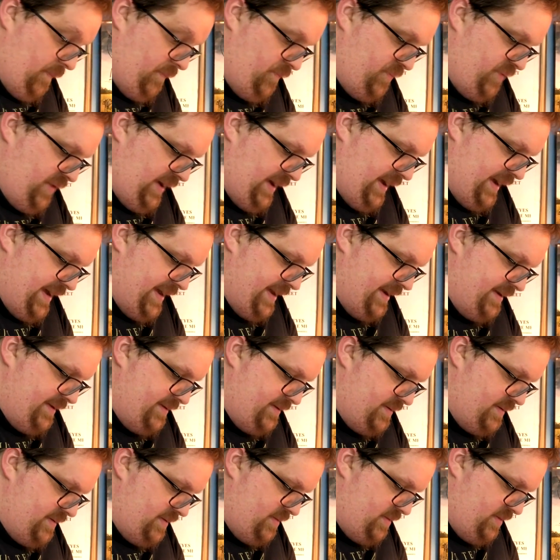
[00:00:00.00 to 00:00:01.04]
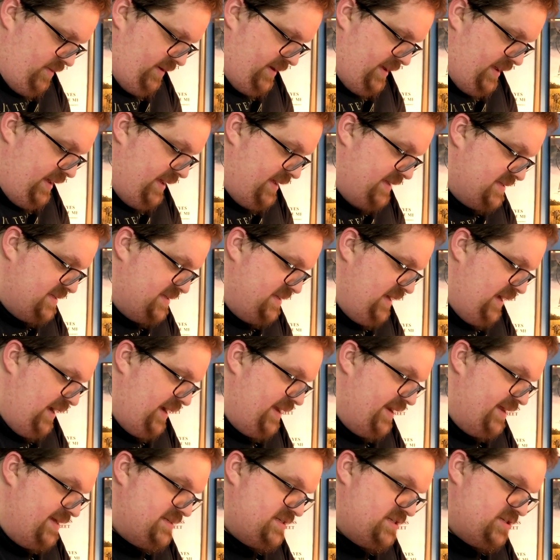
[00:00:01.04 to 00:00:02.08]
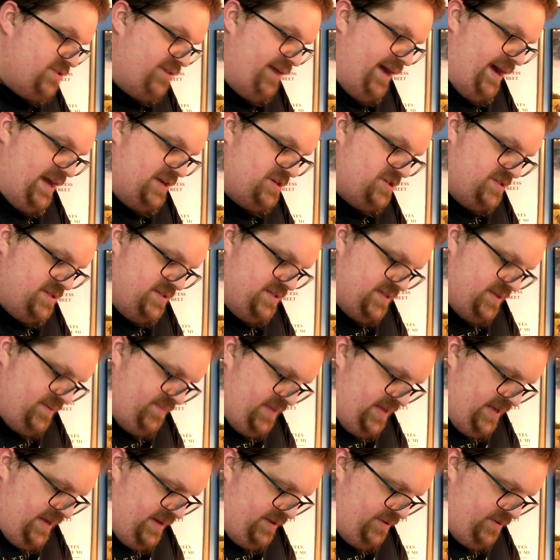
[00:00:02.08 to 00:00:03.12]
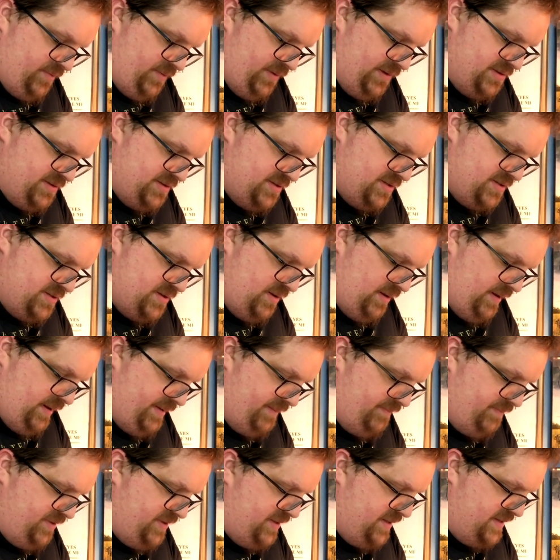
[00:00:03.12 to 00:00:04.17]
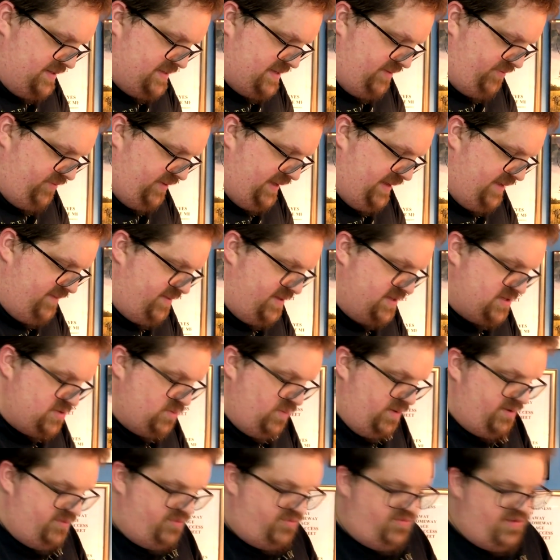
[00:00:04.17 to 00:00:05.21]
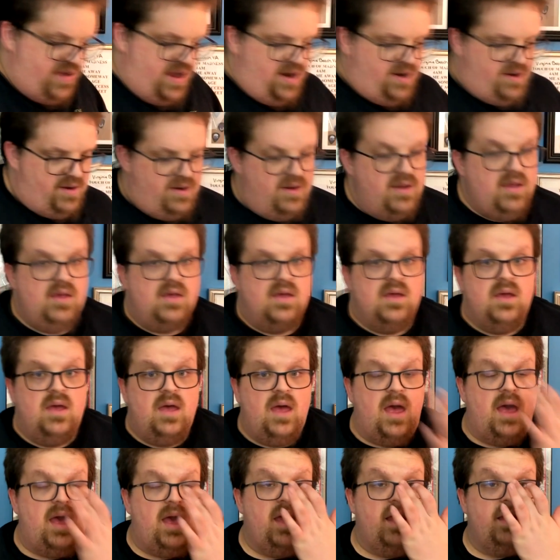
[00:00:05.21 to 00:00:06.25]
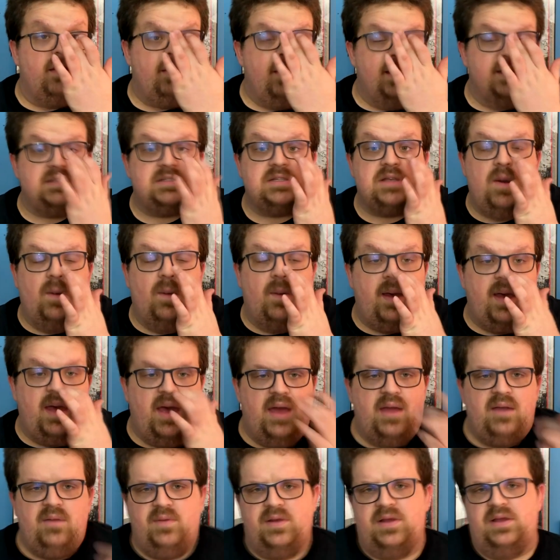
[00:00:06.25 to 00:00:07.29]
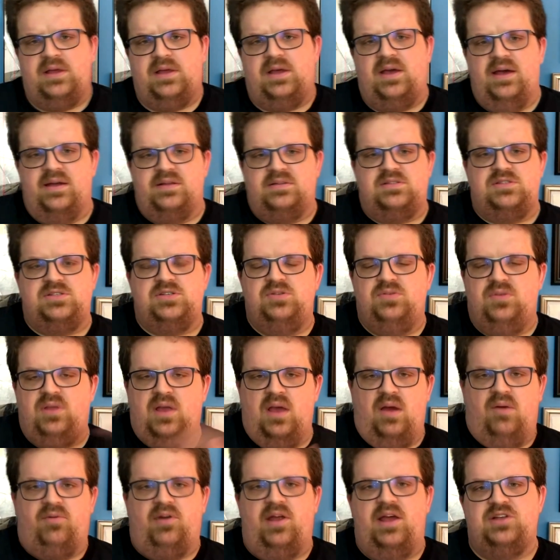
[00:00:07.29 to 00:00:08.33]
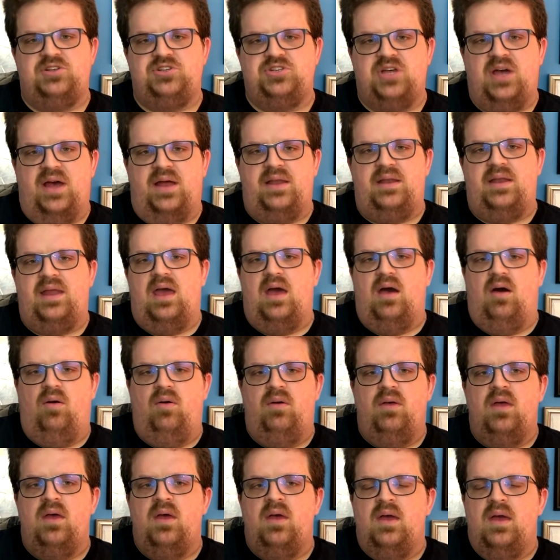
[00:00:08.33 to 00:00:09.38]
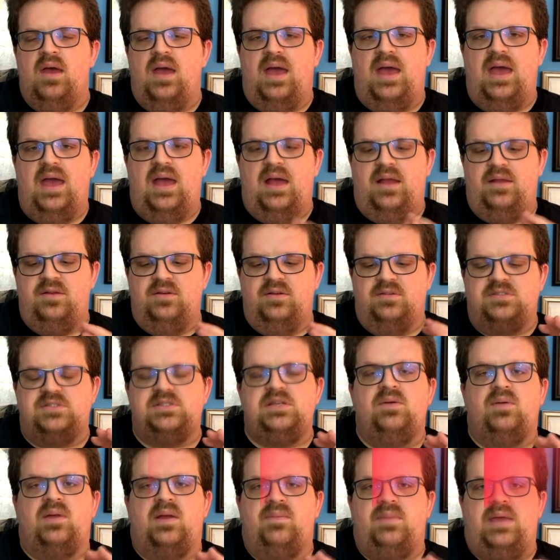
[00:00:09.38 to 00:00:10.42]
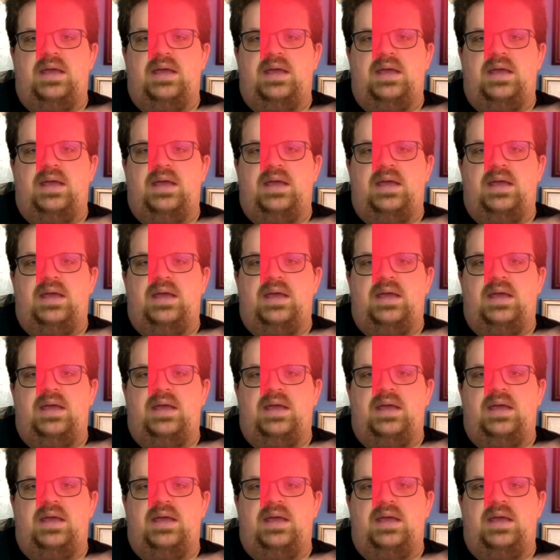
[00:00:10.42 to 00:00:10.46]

but looking, it's not as scratched as some of the other ones, so I'm going to definitely give this one a fair. And let's go ahead and we're going to cut to the overhead shot now, and you'll see what I